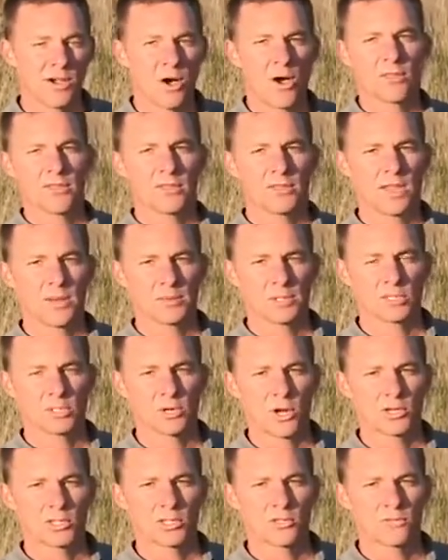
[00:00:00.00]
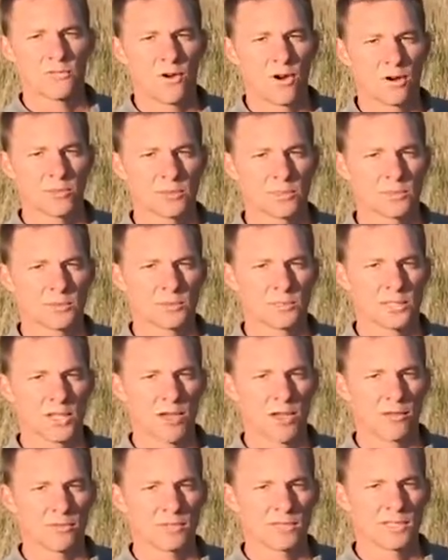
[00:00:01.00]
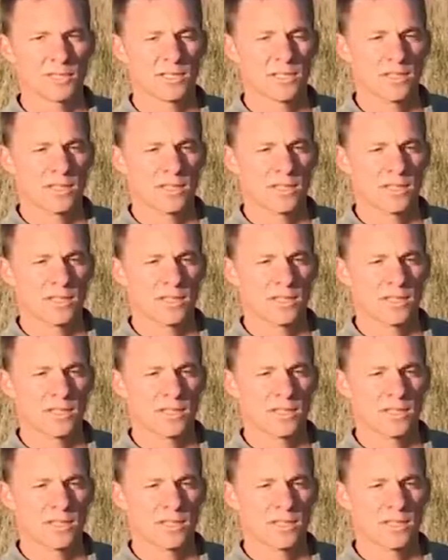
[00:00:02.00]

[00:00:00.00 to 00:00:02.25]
on the demonstration farms themselves.